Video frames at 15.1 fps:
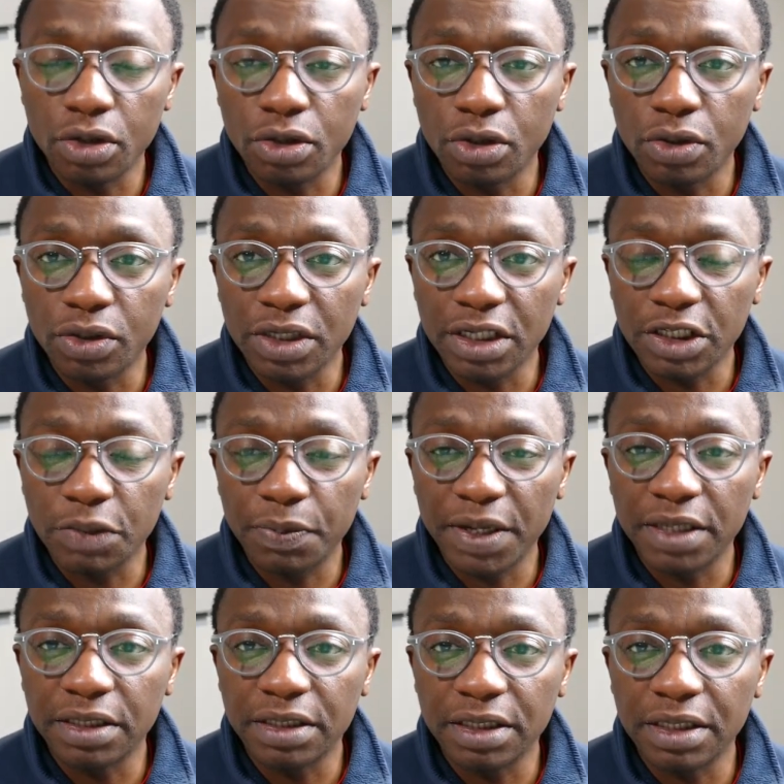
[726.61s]
at those
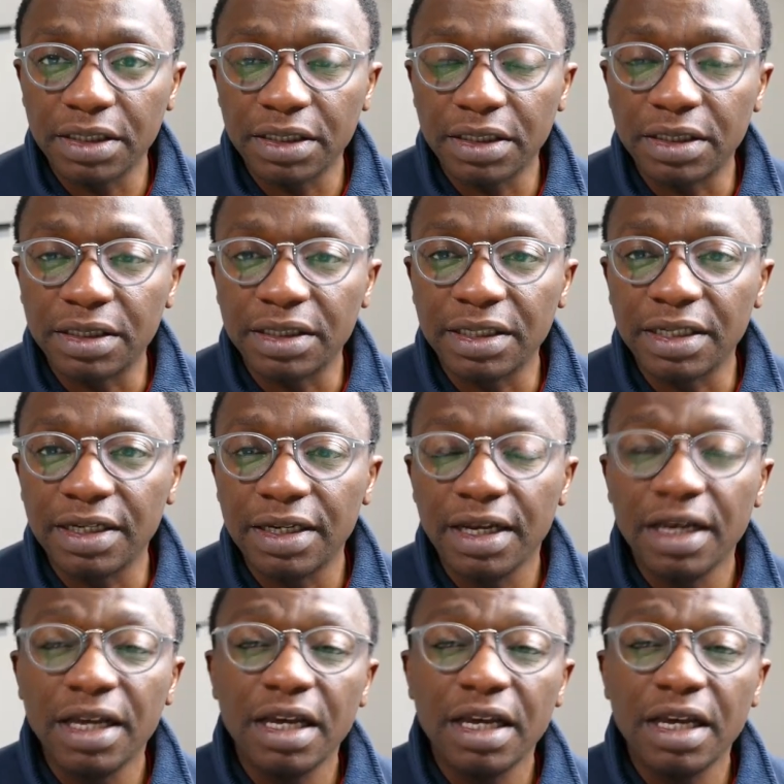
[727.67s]
expenses and see